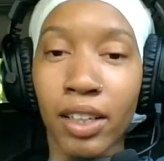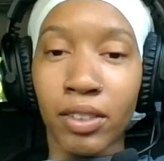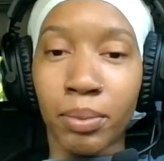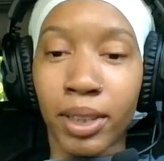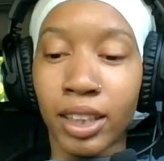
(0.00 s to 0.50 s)
of
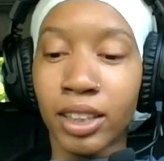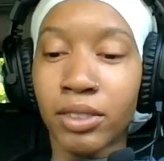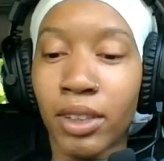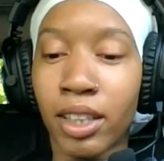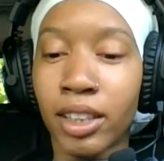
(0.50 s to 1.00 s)
the places
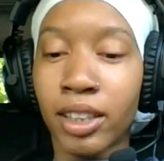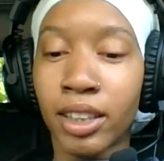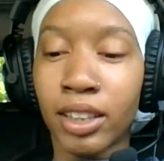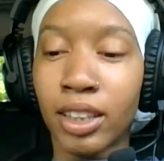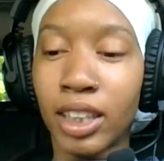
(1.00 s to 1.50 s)
around
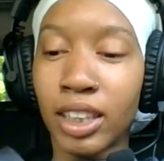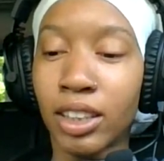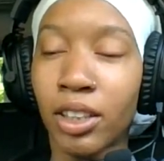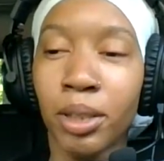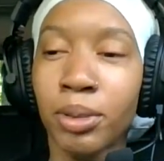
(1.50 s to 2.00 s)
here, these
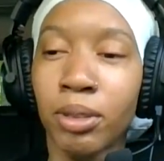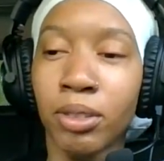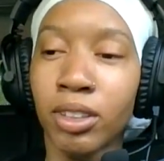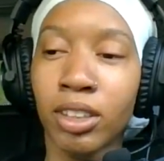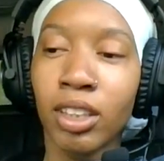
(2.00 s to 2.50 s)
herbs don't
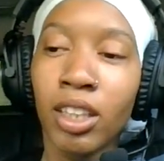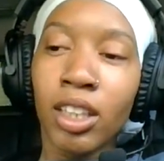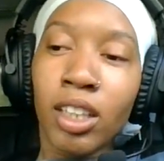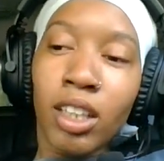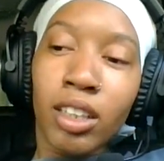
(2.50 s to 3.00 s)
look
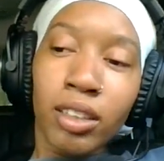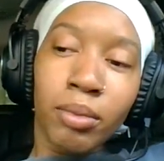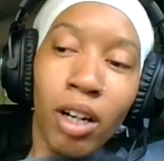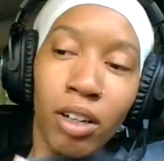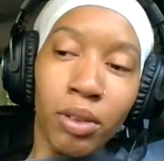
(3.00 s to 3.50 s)

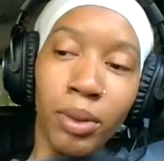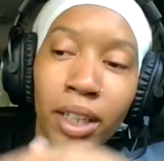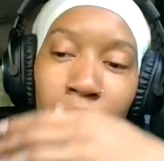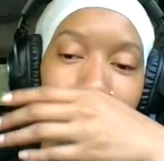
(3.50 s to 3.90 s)
um, all the way